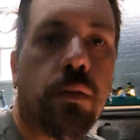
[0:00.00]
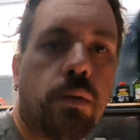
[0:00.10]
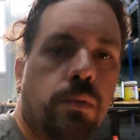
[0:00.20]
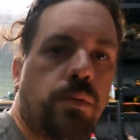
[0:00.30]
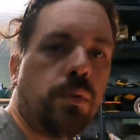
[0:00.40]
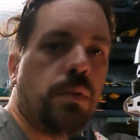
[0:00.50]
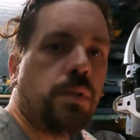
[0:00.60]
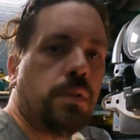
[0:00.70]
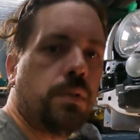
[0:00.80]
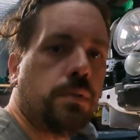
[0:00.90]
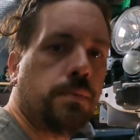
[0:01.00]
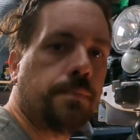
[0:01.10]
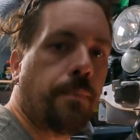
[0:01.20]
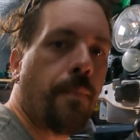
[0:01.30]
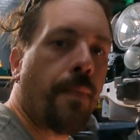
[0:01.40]
Ooh.
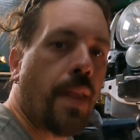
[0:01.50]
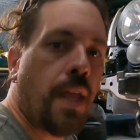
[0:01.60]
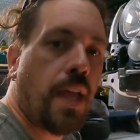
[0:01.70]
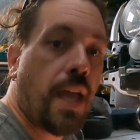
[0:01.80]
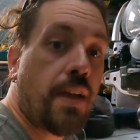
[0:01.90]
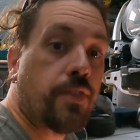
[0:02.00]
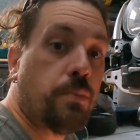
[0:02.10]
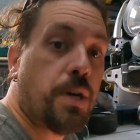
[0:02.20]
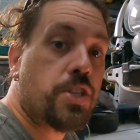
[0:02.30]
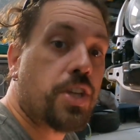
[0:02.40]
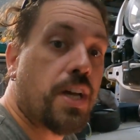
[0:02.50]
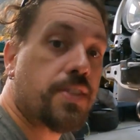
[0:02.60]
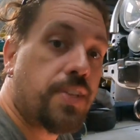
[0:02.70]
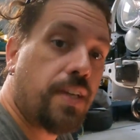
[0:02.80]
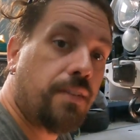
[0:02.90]
After much
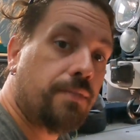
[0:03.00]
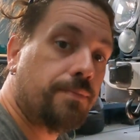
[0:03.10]
cussing,